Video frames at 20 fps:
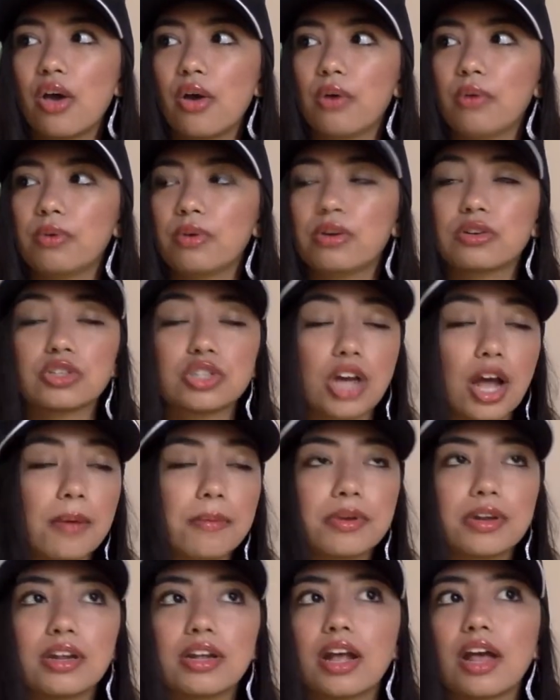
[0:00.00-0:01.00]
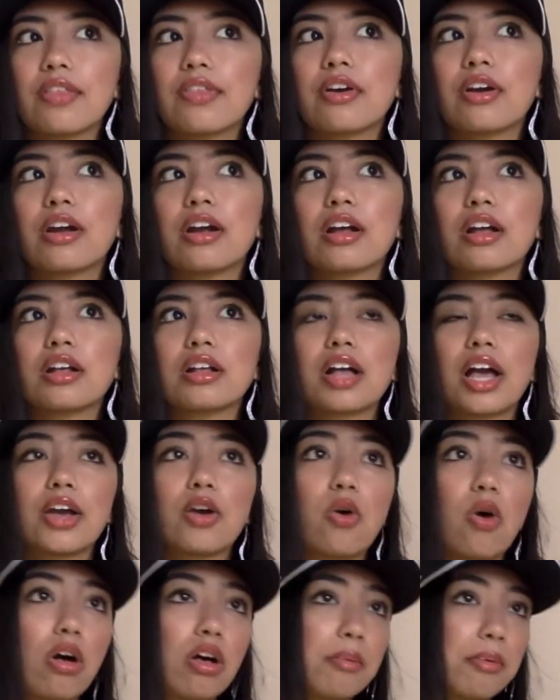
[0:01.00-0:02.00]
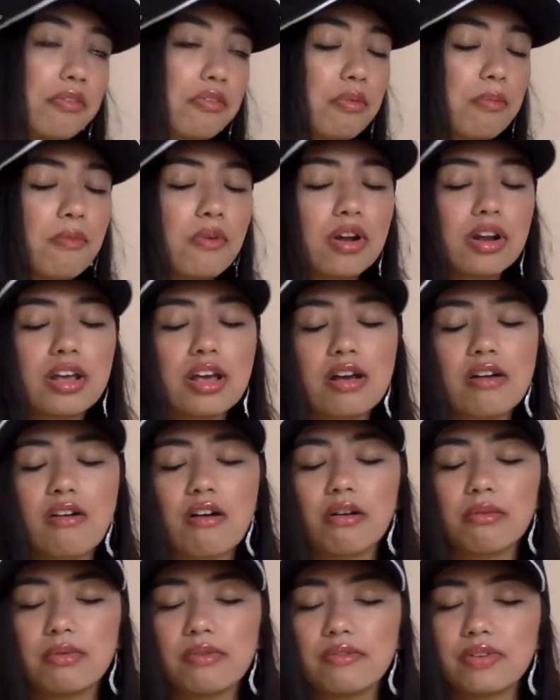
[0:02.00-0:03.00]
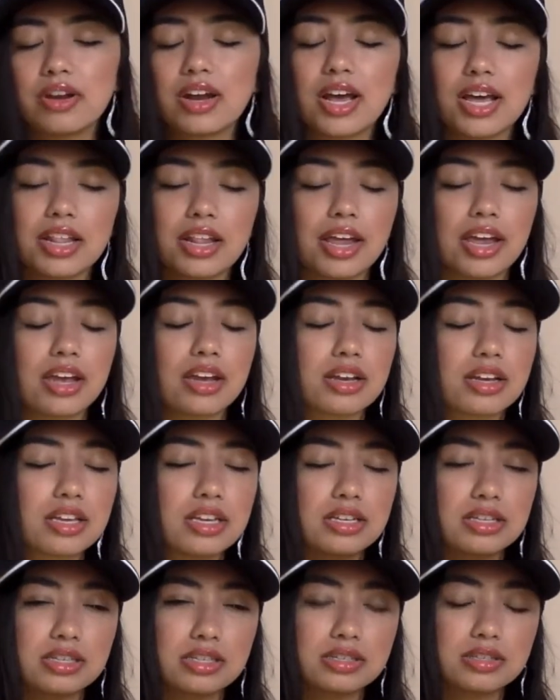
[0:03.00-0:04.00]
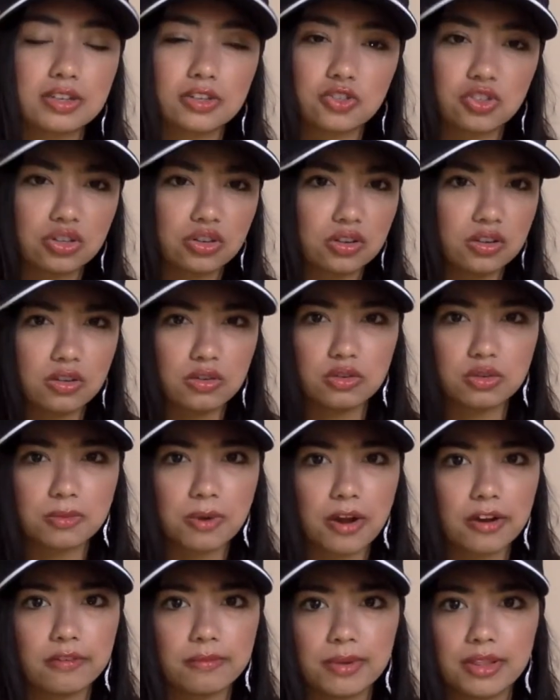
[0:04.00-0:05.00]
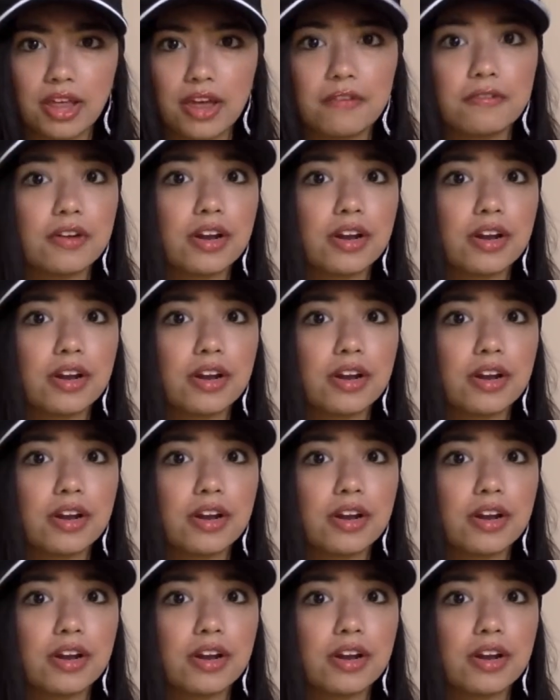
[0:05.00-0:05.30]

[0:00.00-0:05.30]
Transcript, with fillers: We go shopping together. I call him every morning. I call him every night. Like, he's such a huge part of my life.